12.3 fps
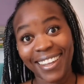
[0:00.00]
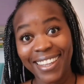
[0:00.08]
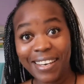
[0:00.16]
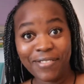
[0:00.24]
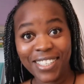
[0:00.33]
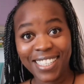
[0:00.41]

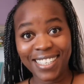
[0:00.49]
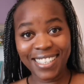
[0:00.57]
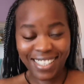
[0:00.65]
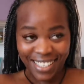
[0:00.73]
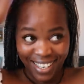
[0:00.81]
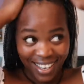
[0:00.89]
Number
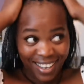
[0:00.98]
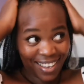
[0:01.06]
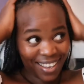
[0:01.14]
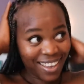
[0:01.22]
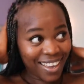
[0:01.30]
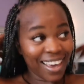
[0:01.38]
6.
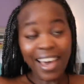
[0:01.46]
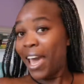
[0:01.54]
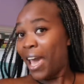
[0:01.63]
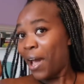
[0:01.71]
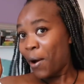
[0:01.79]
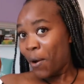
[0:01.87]

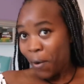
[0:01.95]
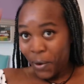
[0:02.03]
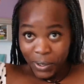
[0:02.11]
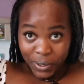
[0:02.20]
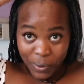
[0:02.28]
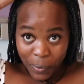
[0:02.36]

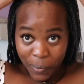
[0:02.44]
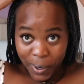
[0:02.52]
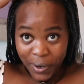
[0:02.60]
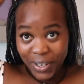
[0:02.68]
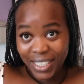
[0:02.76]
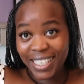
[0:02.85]
So
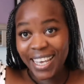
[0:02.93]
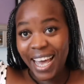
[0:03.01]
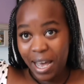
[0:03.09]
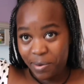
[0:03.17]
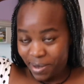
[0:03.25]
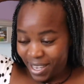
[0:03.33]
we're gonna stay
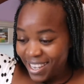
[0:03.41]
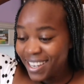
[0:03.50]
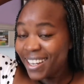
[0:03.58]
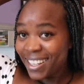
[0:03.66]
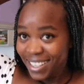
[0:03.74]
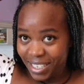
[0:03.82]
up
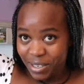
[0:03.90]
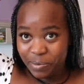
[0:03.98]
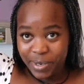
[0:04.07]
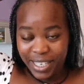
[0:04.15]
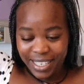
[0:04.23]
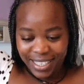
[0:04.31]
here a little
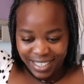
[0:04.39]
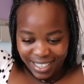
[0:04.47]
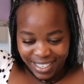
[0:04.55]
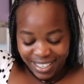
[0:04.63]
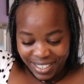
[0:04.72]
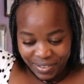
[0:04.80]
bit.
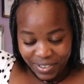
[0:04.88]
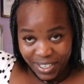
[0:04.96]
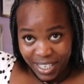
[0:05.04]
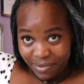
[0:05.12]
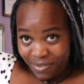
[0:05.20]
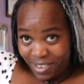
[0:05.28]
So
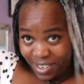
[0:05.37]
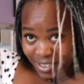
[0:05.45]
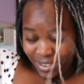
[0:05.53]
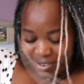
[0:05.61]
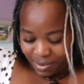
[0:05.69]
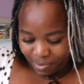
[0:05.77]
what I'm going
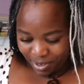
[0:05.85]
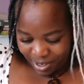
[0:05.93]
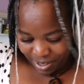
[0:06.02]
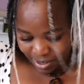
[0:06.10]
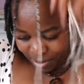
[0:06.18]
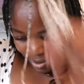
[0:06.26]
to do, I'm going to